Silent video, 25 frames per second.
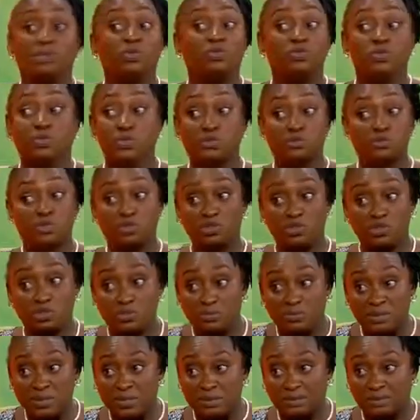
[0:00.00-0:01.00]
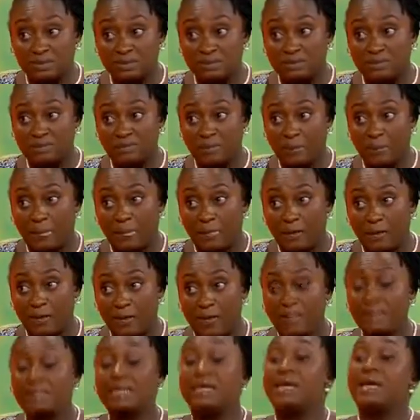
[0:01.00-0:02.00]
Don't rush your meals, all
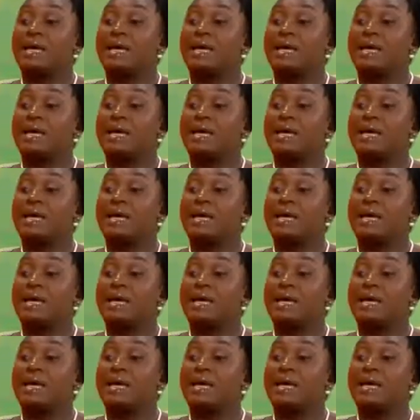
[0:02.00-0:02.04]
right?